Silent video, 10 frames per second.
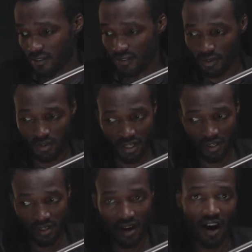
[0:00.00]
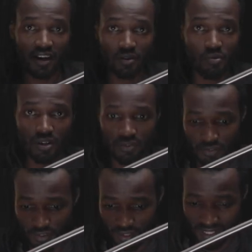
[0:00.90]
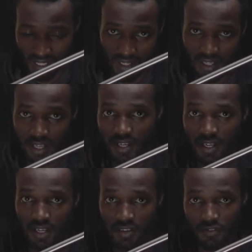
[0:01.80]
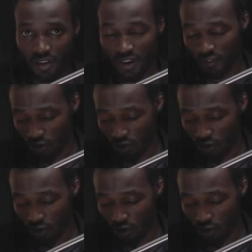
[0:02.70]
So you can hire one for the day if you have